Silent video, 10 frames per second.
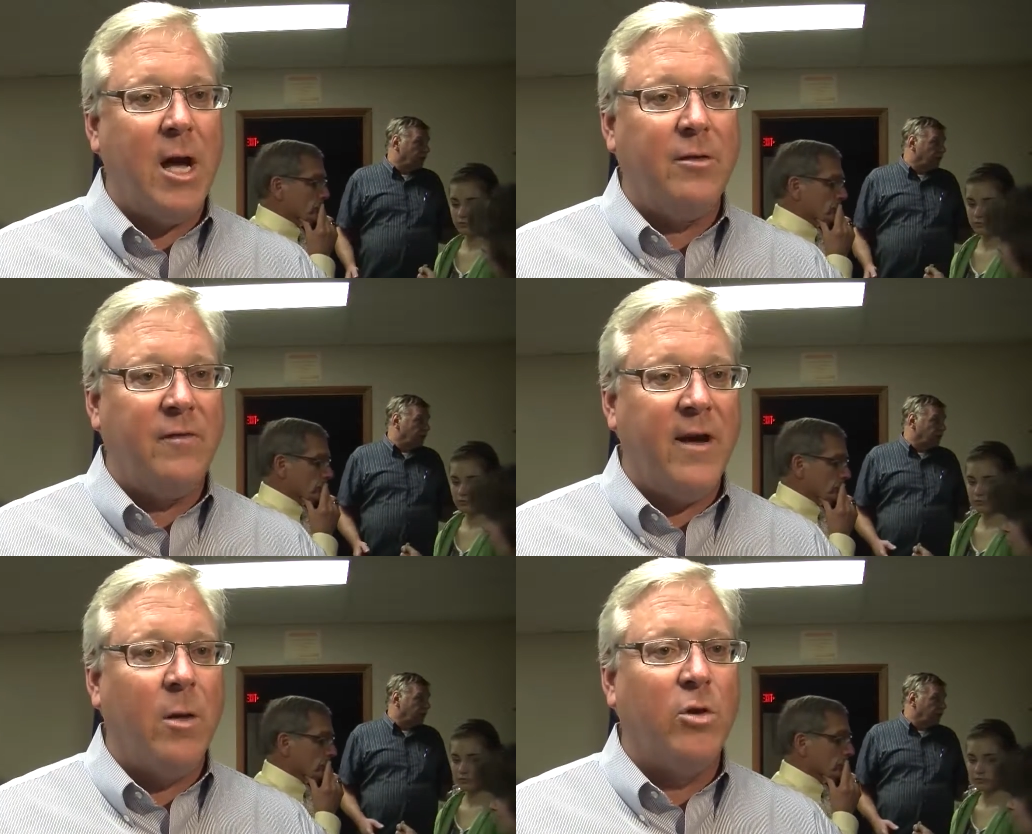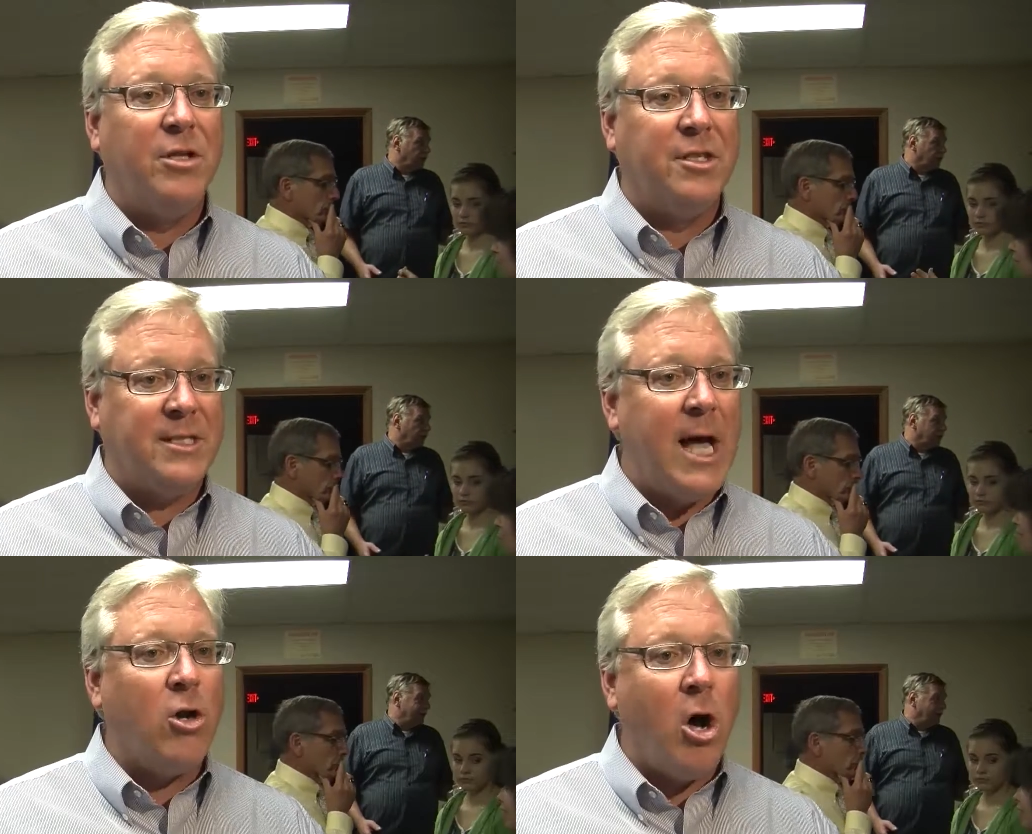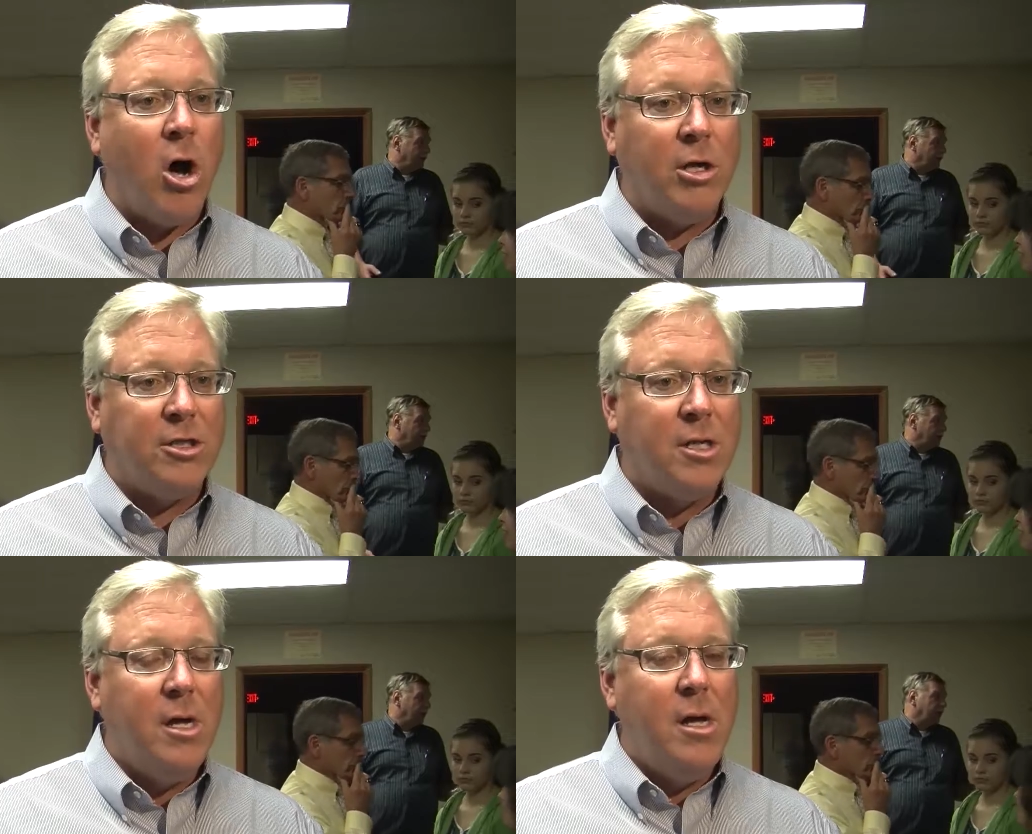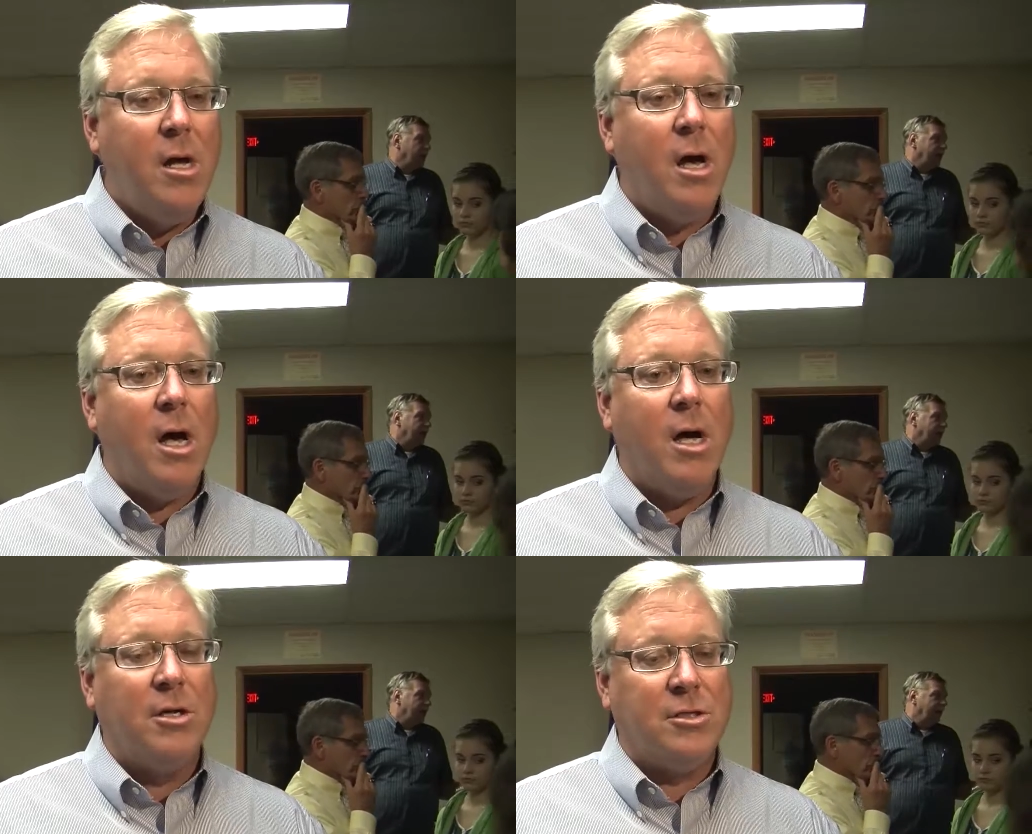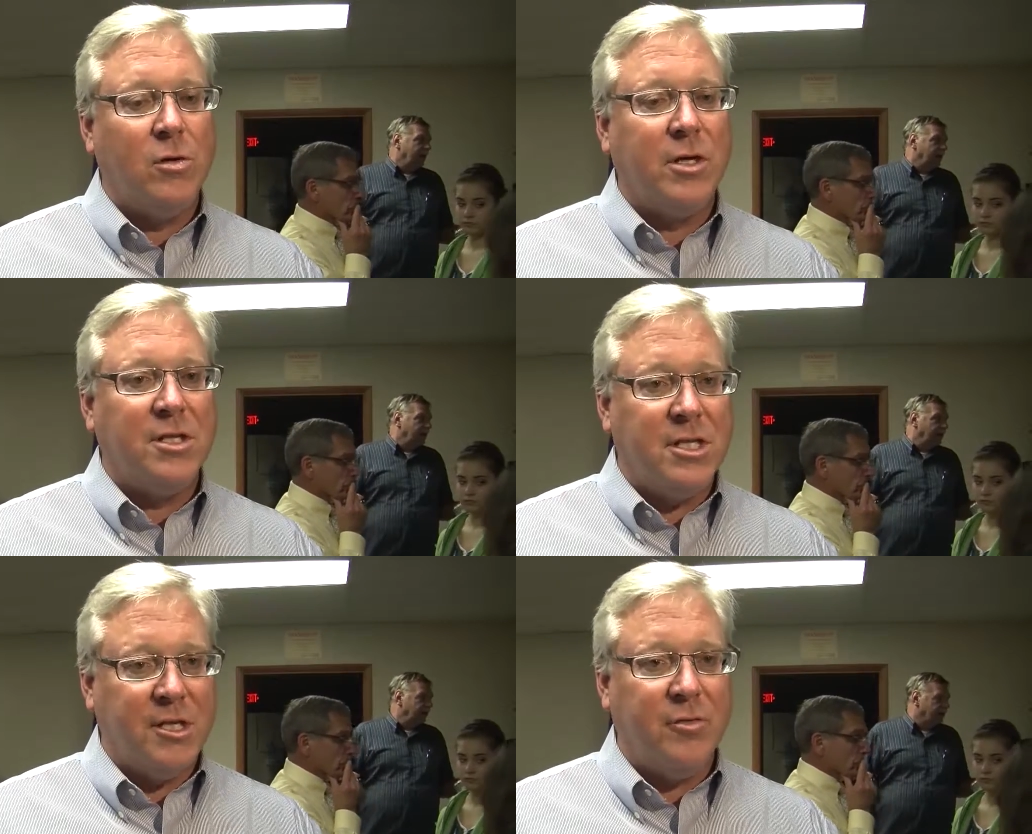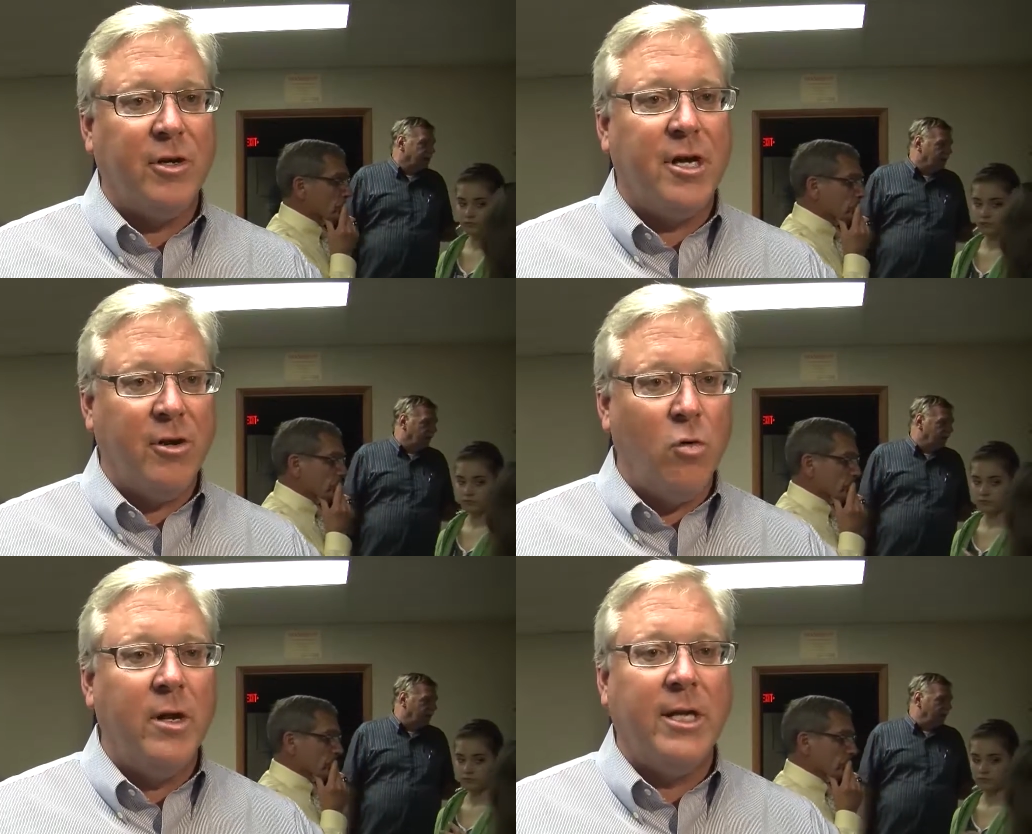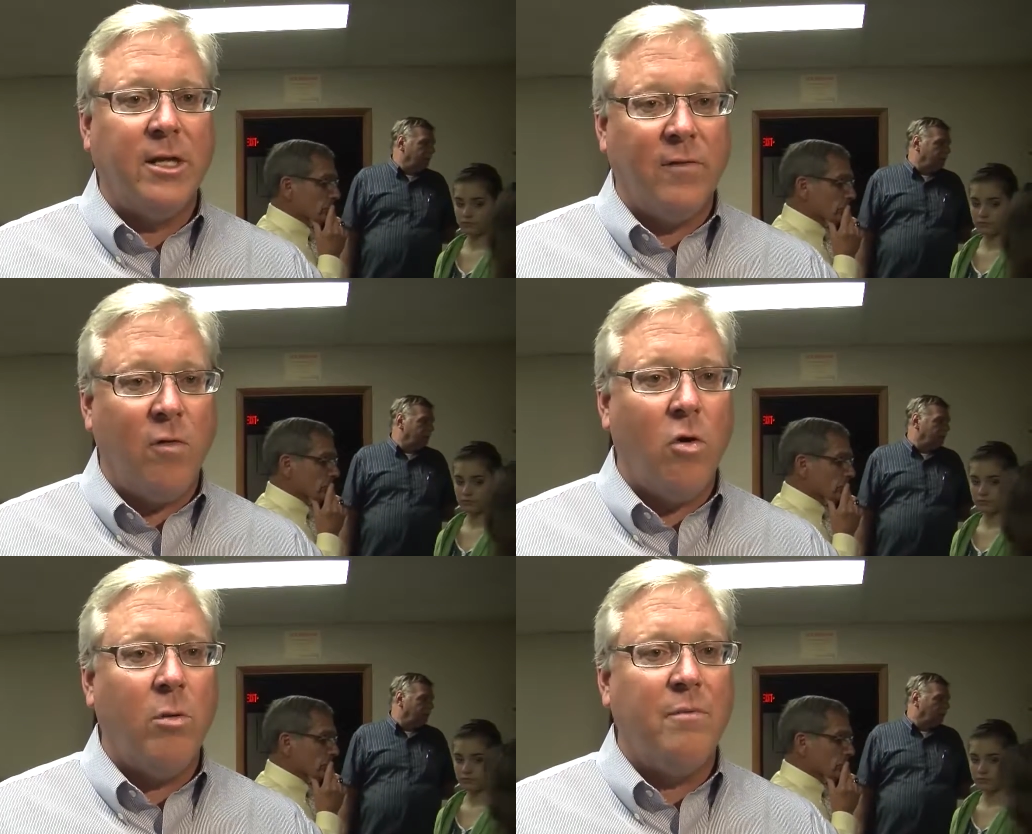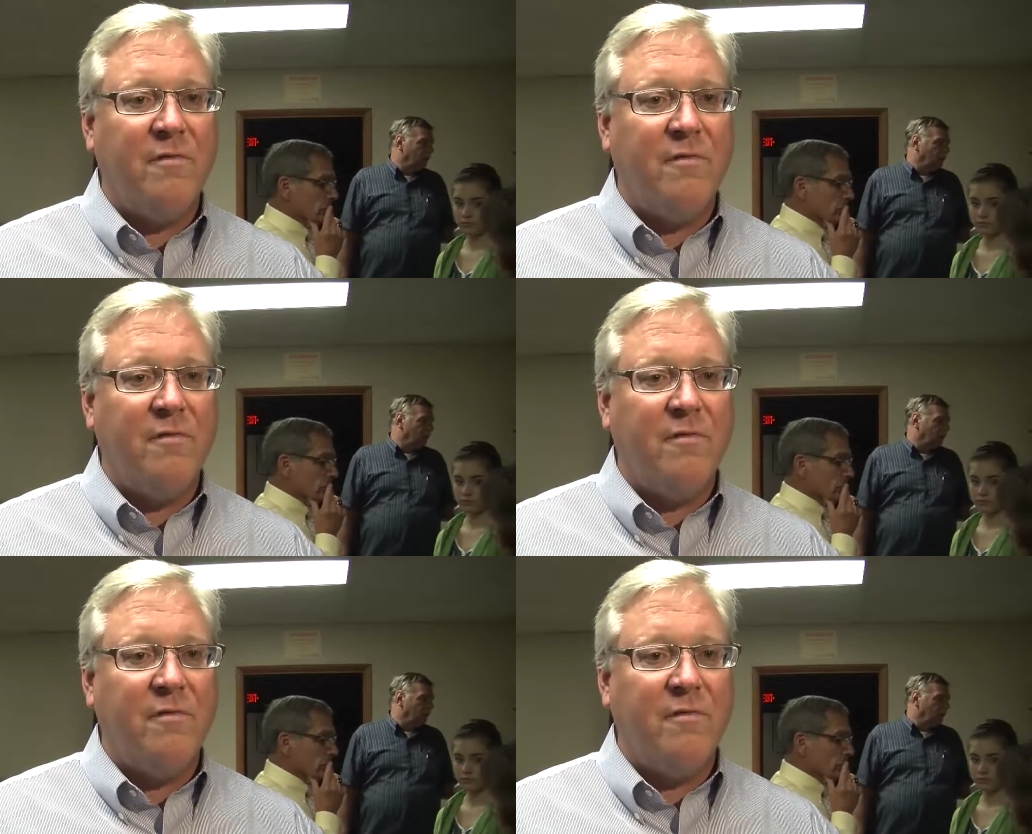Speaker 1: out. They're available at the town halls, uh, so a constituent can go in and get the form,